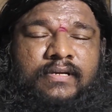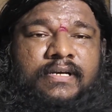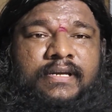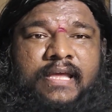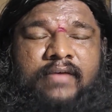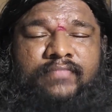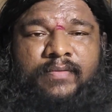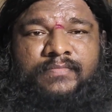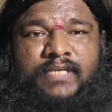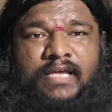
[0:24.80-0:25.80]
It came
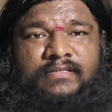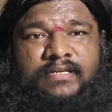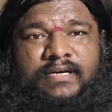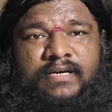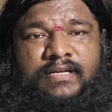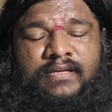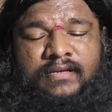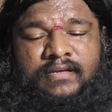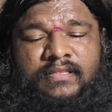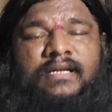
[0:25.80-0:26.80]
from Sanskrit.
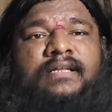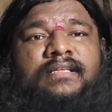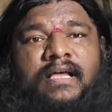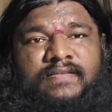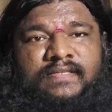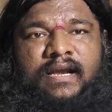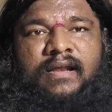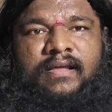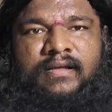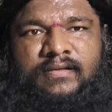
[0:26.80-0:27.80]
That is
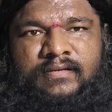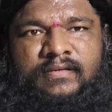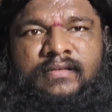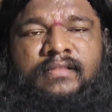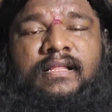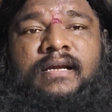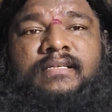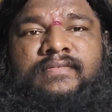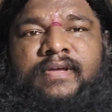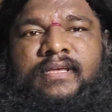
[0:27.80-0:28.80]
Astralaya. That
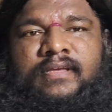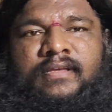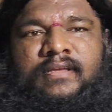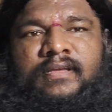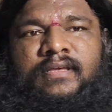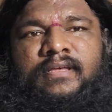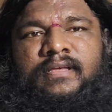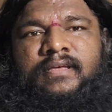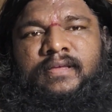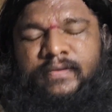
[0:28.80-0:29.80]
is why
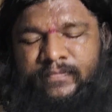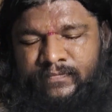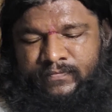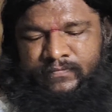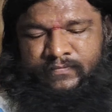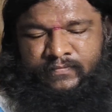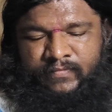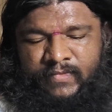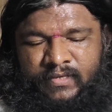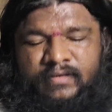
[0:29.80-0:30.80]
eh,
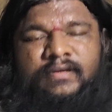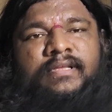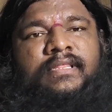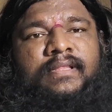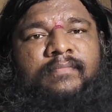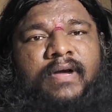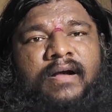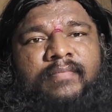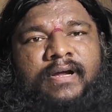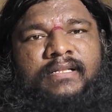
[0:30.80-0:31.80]
in
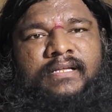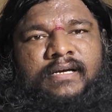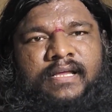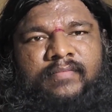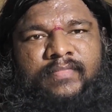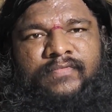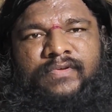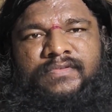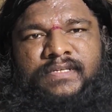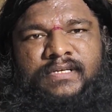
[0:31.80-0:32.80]
Mahabharata time, if
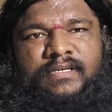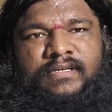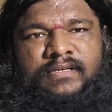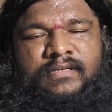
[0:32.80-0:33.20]
you see,